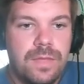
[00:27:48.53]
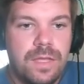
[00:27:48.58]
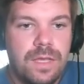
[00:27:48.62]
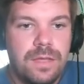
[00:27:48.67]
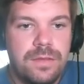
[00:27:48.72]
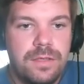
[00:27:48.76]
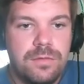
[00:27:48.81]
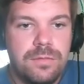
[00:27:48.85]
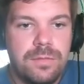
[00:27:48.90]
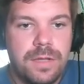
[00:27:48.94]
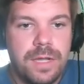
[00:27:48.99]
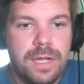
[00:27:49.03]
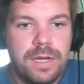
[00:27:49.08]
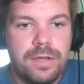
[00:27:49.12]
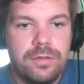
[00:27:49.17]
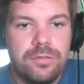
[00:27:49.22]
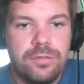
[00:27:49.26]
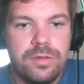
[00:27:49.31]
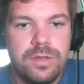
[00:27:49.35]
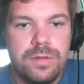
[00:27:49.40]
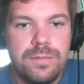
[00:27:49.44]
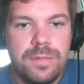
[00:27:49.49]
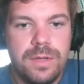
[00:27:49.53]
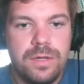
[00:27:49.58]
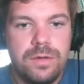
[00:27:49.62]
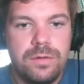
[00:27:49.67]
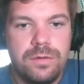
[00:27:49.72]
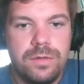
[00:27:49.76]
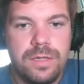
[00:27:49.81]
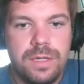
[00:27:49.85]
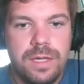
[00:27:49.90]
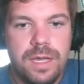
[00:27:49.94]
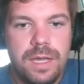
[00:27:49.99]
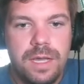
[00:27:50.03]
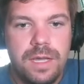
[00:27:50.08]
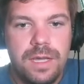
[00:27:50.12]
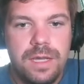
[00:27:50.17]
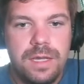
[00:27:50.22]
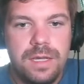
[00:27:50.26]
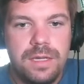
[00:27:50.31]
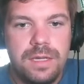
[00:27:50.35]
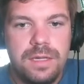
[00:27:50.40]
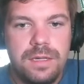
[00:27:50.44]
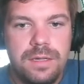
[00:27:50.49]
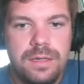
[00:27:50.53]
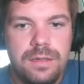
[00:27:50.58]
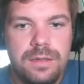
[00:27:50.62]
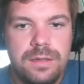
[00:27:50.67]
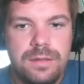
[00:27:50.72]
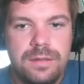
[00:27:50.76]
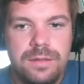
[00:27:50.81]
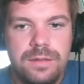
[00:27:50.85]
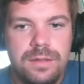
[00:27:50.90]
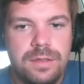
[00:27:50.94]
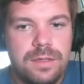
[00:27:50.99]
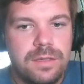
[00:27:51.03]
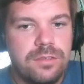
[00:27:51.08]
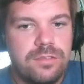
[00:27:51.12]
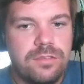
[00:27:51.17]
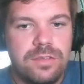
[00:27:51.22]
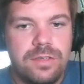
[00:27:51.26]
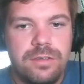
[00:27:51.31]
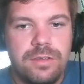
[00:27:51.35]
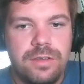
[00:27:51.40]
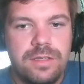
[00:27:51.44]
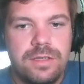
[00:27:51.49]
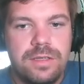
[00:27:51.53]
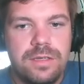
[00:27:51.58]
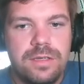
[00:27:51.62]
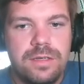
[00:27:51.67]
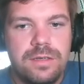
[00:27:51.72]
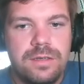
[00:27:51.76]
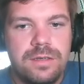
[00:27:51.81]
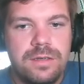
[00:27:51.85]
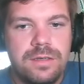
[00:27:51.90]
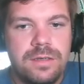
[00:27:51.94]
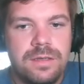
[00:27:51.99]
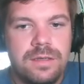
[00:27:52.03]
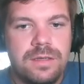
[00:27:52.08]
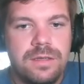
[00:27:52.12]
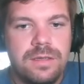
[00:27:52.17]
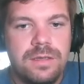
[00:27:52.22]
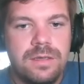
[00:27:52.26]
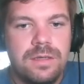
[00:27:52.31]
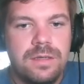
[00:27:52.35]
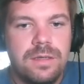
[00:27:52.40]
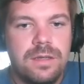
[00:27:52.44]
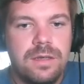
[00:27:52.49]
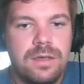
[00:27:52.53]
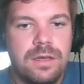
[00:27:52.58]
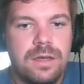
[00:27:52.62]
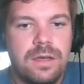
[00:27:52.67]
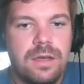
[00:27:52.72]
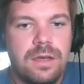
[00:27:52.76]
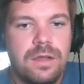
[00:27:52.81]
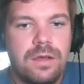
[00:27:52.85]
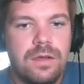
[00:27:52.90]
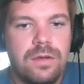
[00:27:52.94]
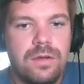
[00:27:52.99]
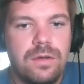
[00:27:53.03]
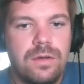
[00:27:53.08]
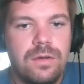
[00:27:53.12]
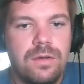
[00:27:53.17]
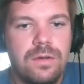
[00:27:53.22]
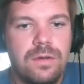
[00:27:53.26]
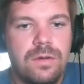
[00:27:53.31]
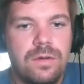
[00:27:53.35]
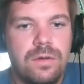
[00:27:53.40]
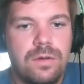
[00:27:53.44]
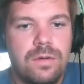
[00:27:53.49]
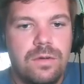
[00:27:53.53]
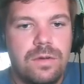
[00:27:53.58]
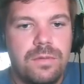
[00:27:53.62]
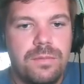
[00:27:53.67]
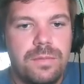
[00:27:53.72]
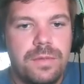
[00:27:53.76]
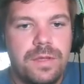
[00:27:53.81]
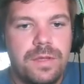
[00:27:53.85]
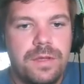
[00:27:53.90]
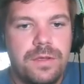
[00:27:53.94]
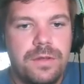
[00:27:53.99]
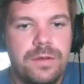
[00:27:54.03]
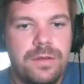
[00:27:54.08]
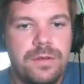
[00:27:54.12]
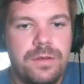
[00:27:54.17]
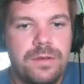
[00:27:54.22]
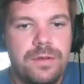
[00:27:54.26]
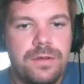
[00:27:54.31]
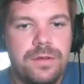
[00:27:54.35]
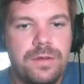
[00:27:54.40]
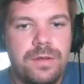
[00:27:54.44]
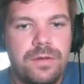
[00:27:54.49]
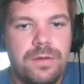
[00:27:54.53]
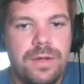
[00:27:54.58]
These mechanics are done by holding A, see right there. No computer, no